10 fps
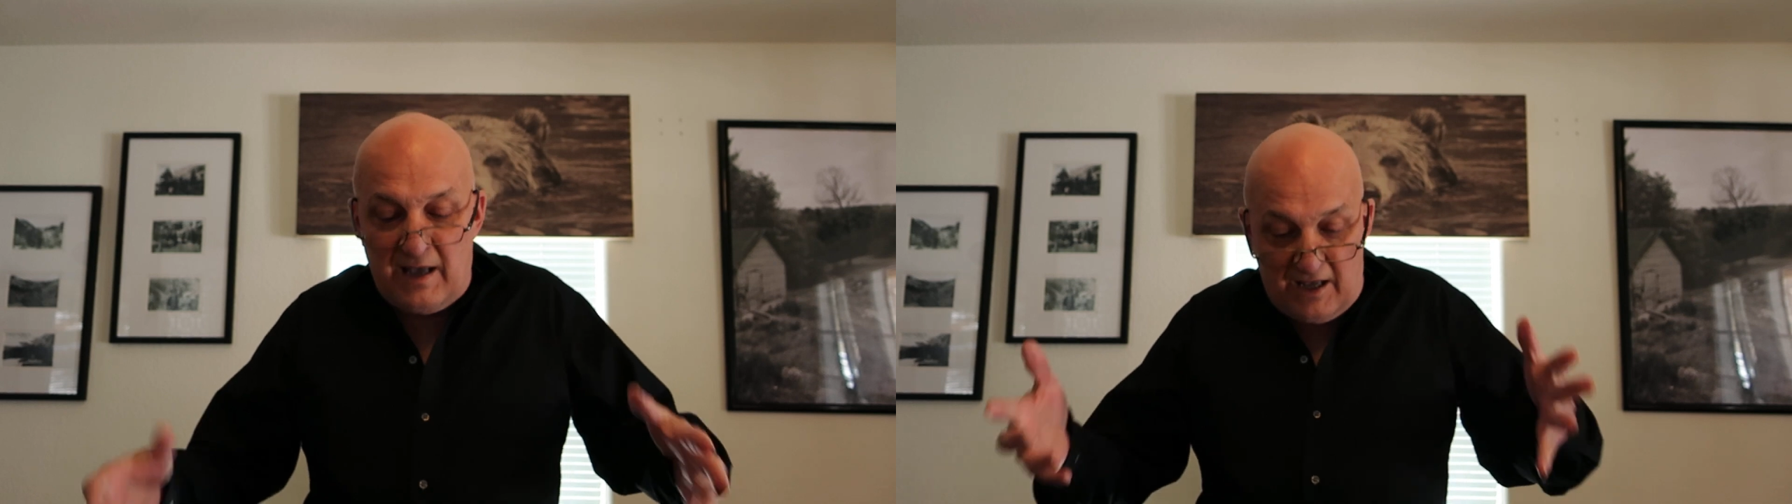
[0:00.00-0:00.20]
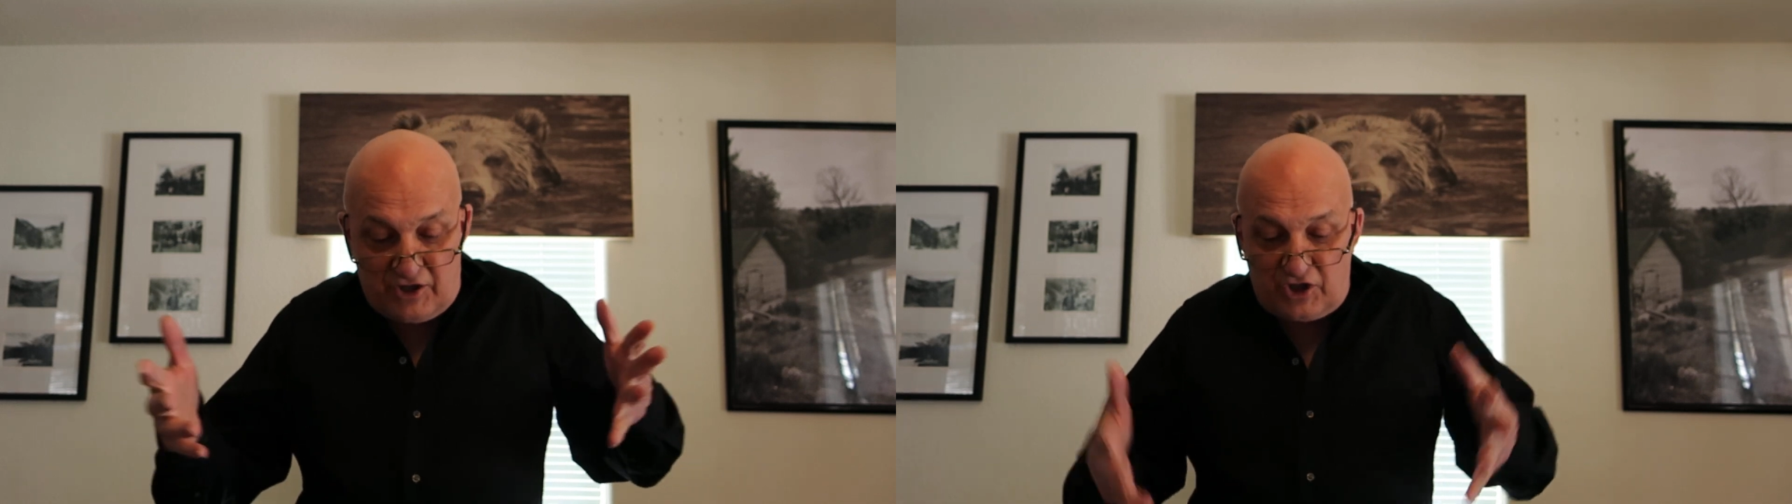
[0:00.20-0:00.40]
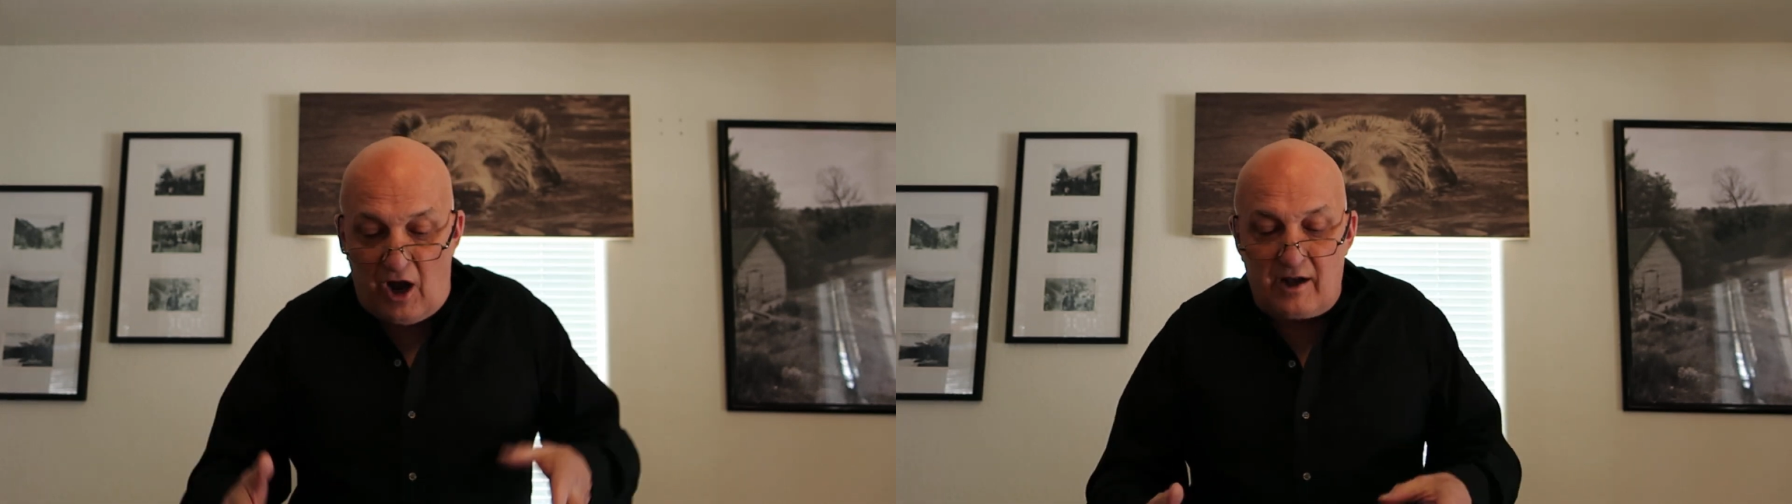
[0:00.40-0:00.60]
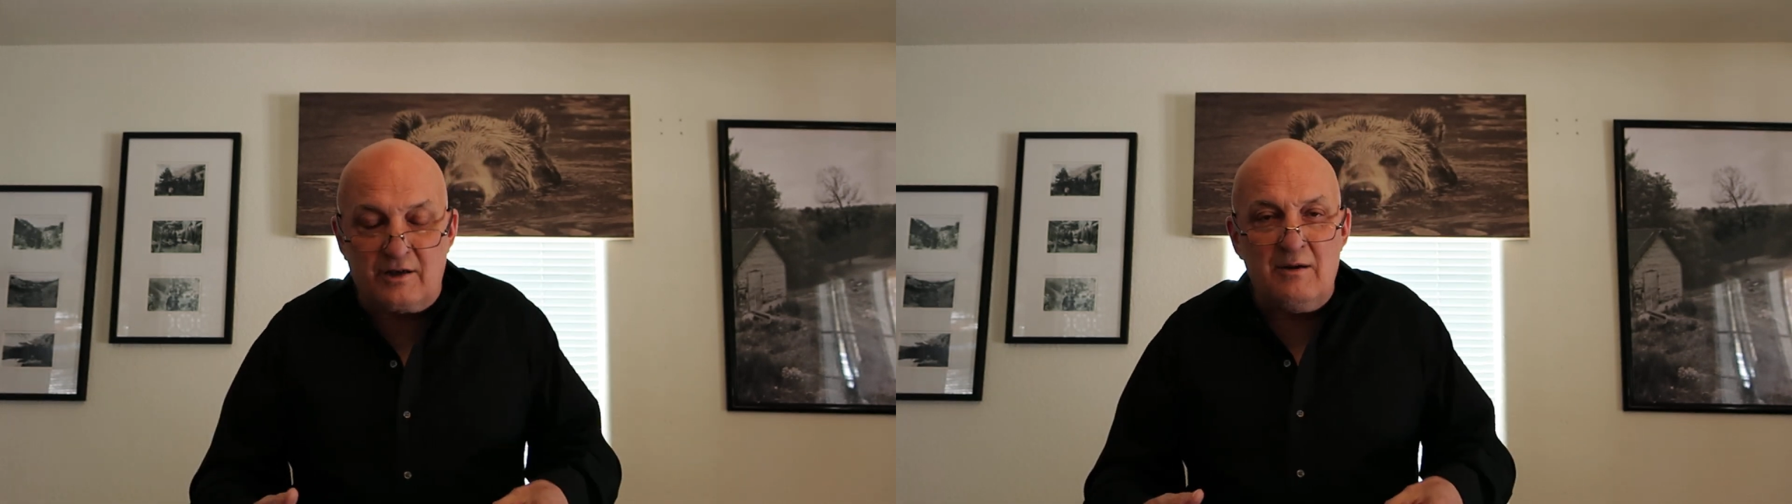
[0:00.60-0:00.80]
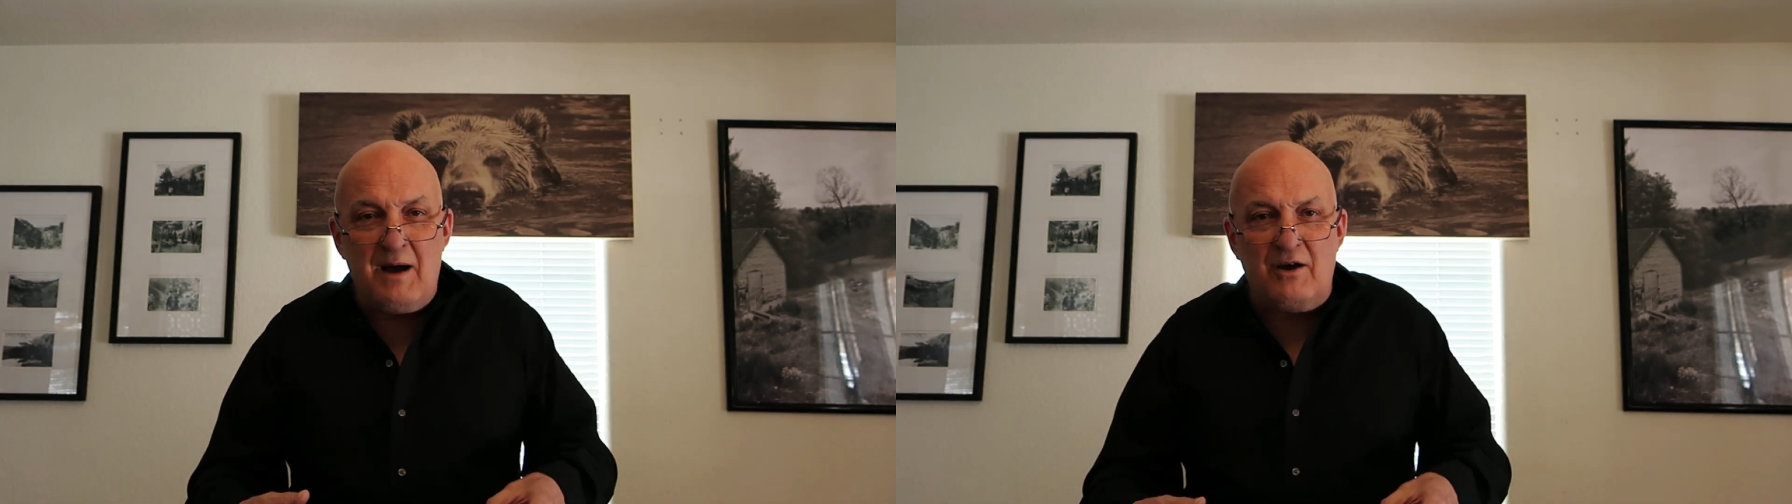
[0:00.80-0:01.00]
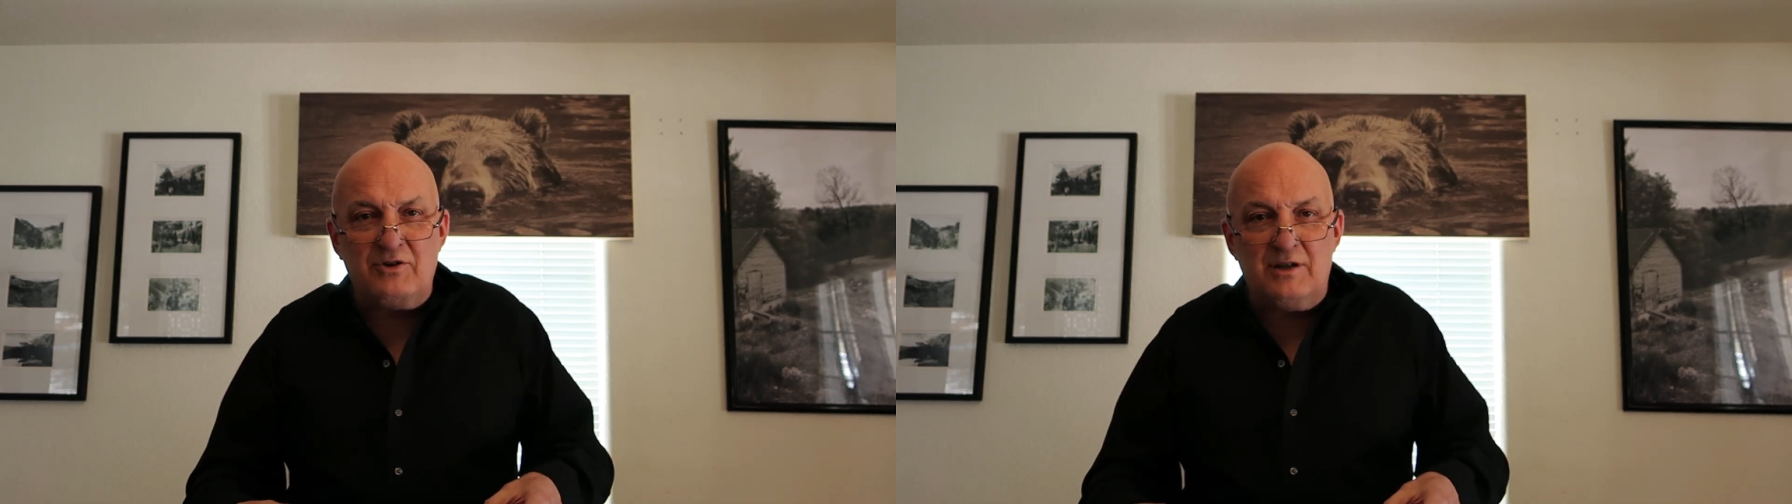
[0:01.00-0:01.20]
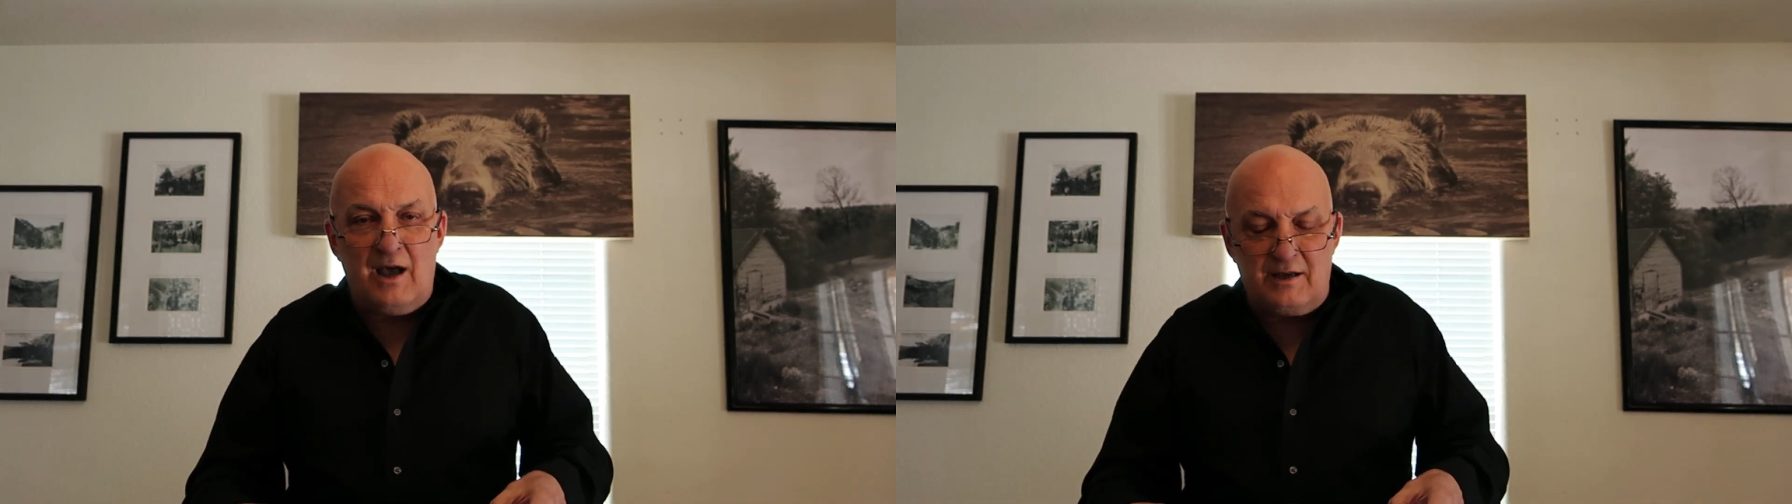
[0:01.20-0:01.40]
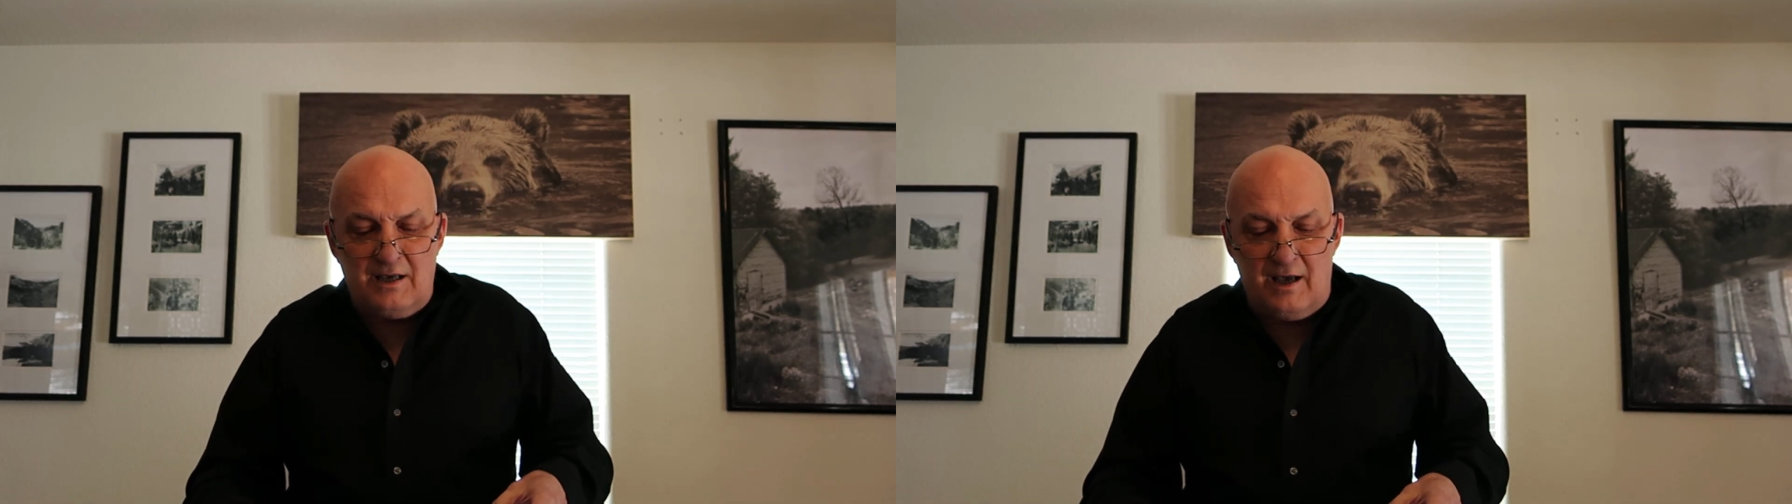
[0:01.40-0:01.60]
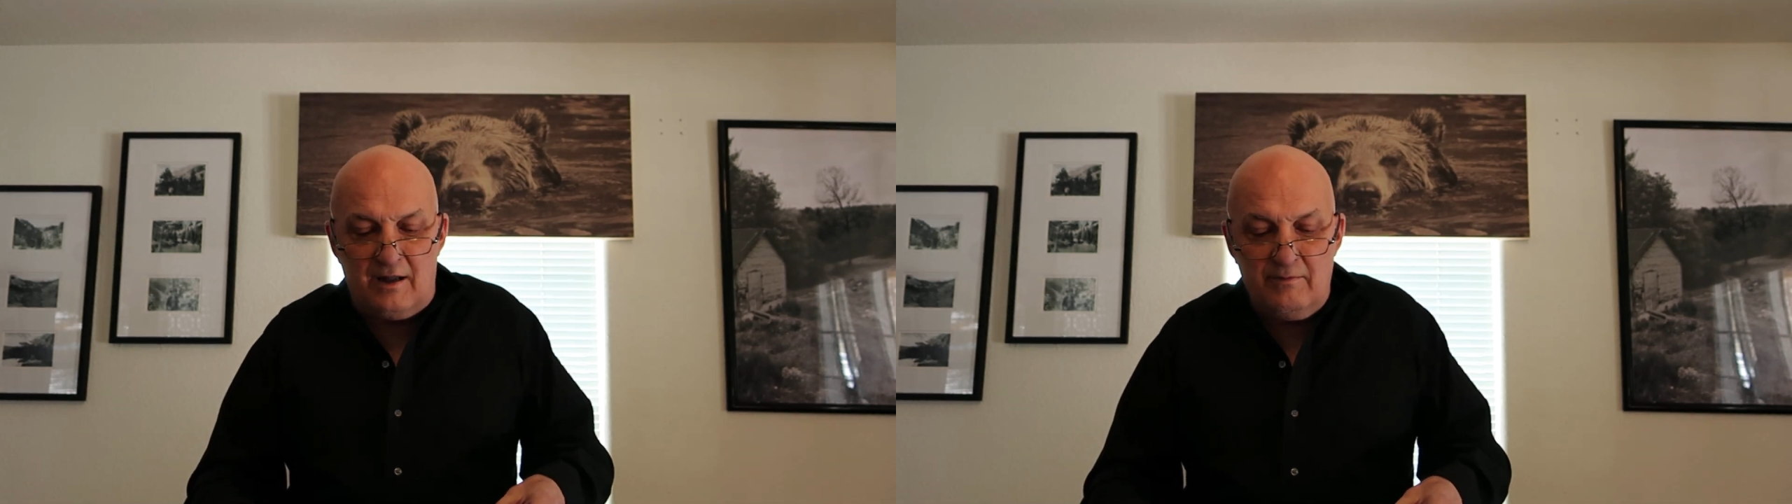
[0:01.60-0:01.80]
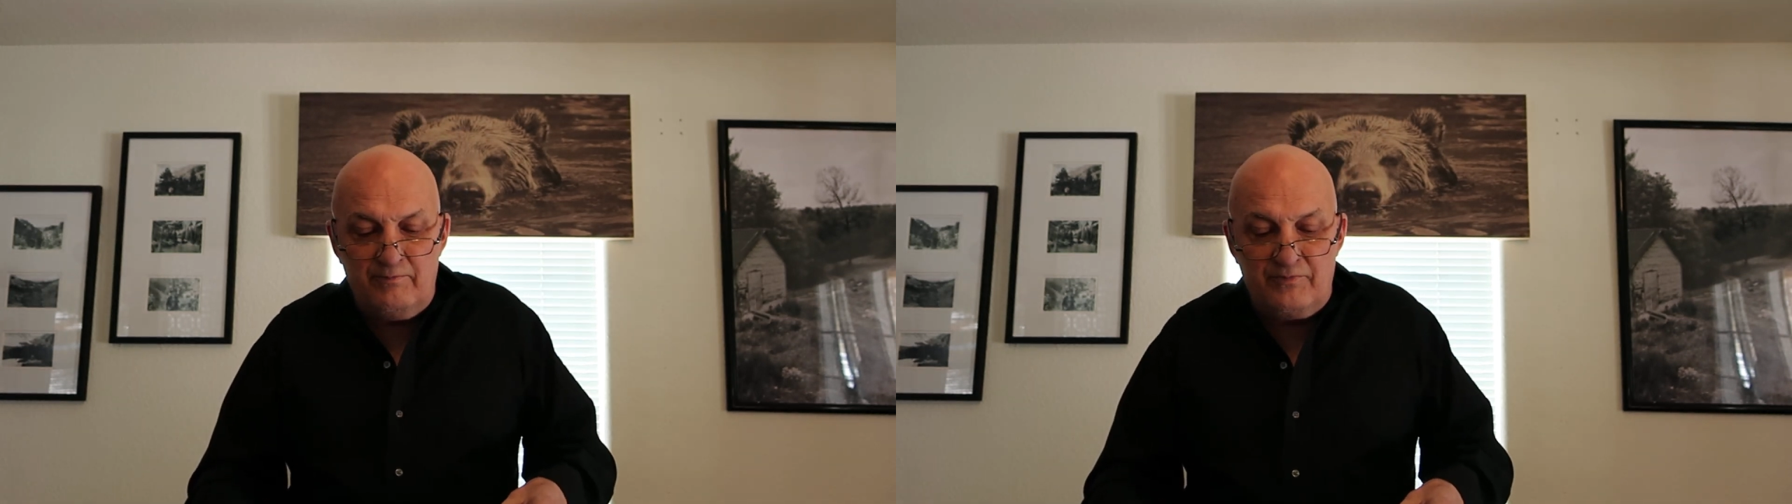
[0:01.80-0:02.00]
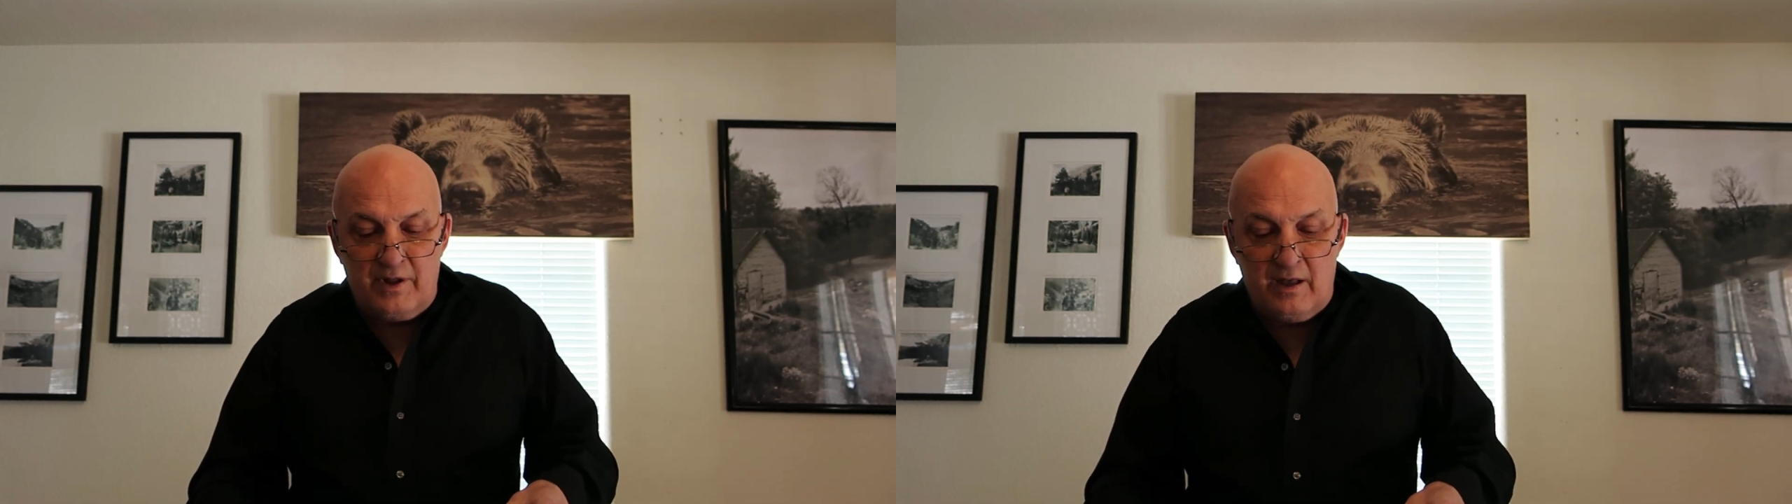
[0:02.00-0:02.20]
It's talking about, again,